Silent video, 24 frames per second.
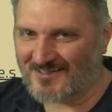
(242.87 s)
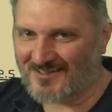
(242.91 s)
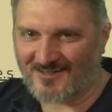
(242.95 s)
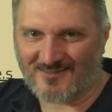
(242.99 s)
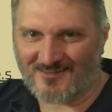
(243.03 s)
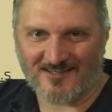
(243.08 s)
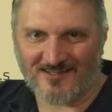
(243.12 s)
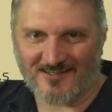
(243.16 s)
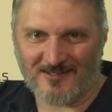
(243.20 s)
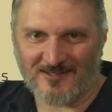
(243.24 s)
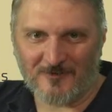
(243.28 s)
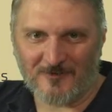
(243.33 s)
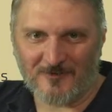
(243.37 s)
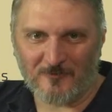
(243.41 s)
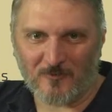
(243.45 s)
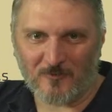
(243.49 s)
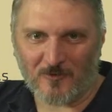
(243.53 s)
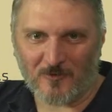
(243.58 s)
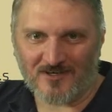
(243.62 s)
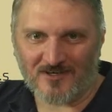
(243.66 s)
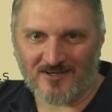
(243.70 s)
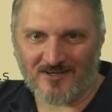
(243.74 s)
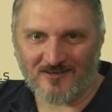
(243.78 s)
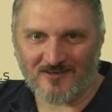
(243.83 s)

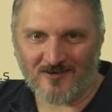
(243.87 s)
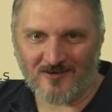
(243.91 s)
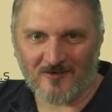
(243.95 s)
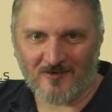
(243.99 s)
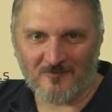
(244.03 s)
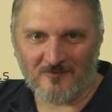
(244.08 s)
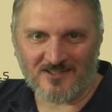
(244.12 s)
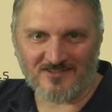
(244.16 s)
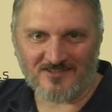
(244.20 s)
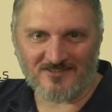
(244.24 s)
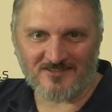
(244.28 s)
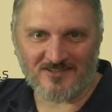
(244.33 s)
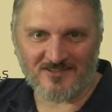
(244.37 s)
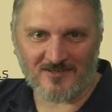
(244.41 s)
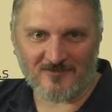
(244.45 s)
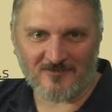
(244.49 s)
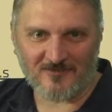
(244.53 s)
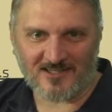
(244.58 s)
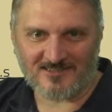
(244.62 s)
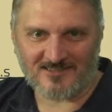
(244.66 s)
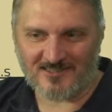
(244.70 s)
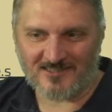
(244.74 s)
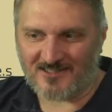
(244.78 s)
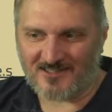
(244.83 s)
important at all, because you're never
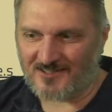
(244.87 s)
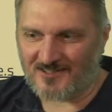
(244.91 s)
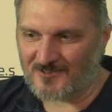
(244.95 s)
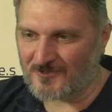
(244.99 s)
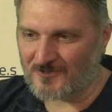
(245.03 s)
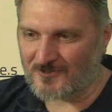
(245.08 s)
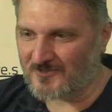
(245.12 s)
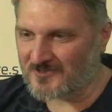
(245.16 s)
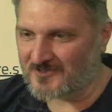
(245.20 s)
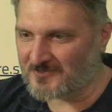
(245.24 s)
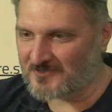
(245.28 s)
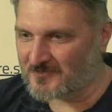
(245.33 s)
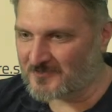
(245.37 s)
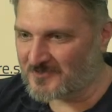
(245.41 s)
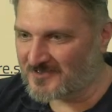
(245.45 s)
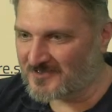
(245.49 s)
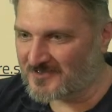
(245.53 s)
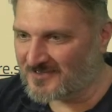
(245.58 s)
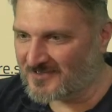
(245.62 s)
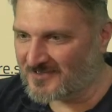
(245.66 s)
actually going to do this, but